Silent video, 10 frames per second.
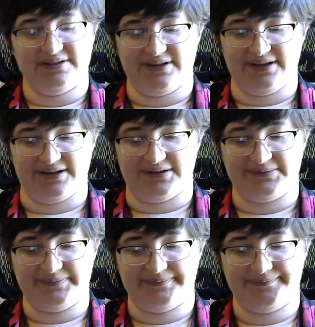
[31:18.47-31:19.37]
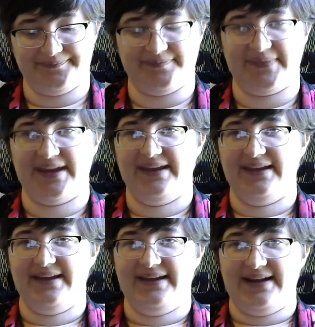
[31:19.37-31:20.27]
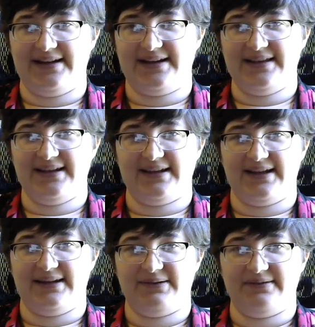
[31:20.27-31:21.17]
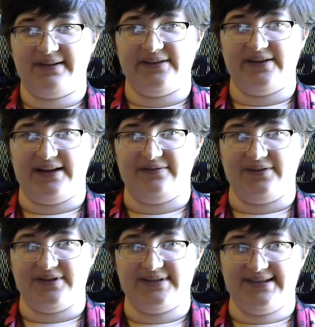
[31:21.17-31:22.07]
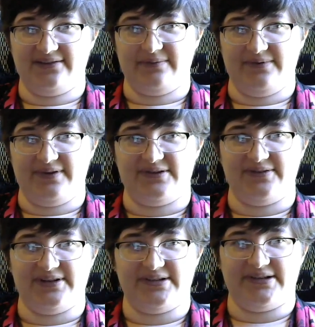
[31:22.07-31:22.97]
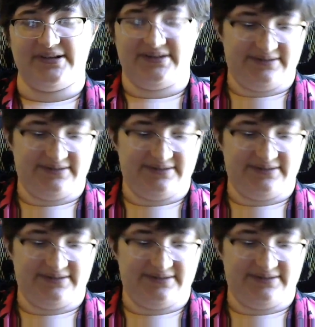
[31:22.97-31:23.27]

You know, and I think I would rather have the good stuff be found first.